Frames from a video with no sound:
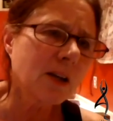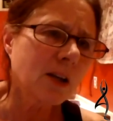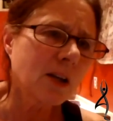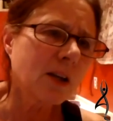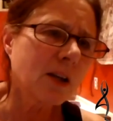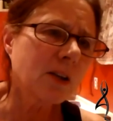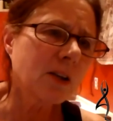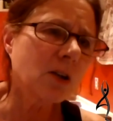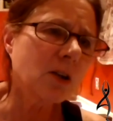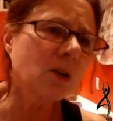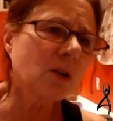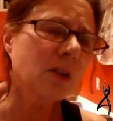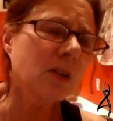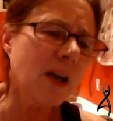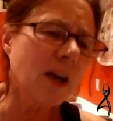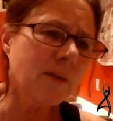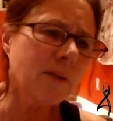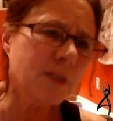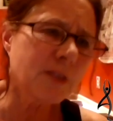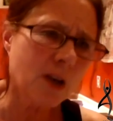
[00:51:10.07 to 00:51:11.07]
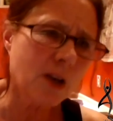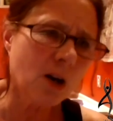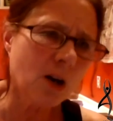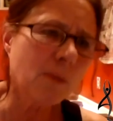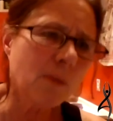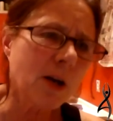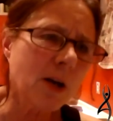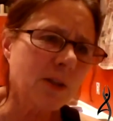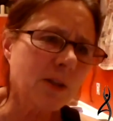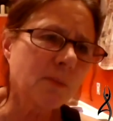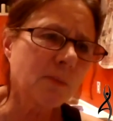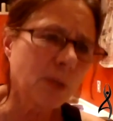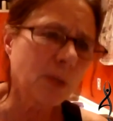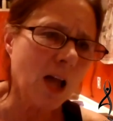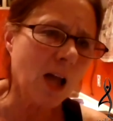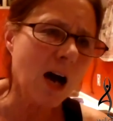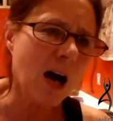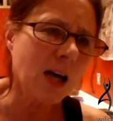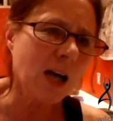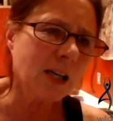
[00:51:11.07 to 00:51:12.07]
your left arm on the
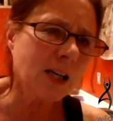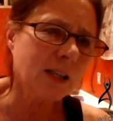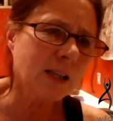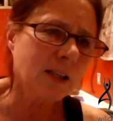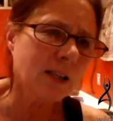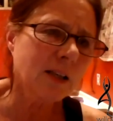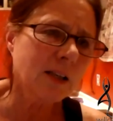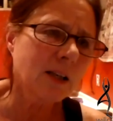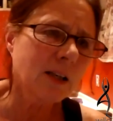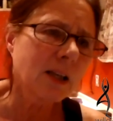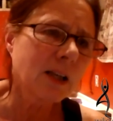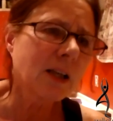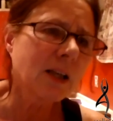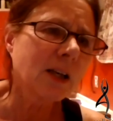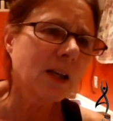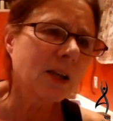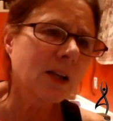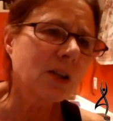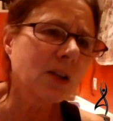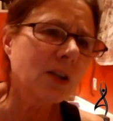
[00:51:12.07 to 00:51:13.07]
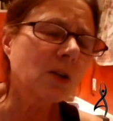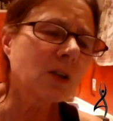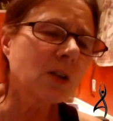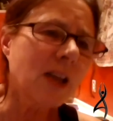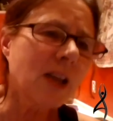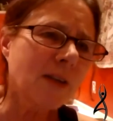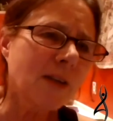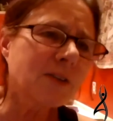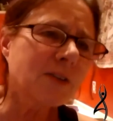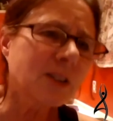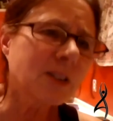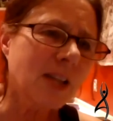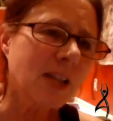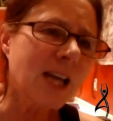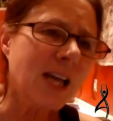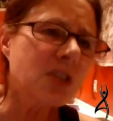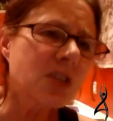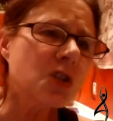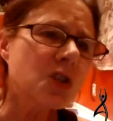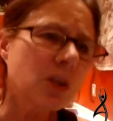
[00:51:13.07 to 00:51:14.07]
block, your left
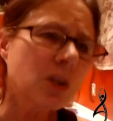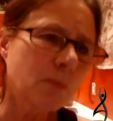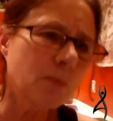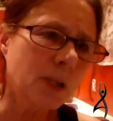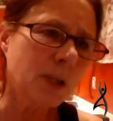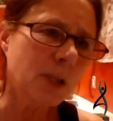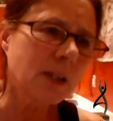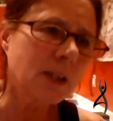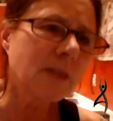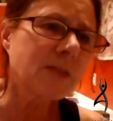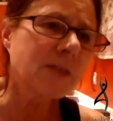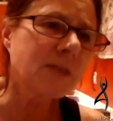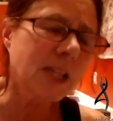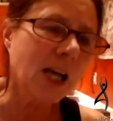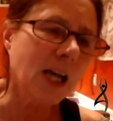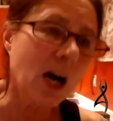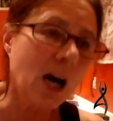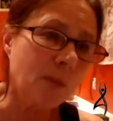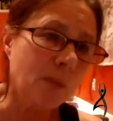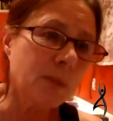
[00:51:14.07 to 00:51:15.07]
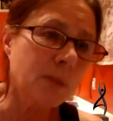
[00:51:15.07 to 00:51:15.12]
leg should be lifting up.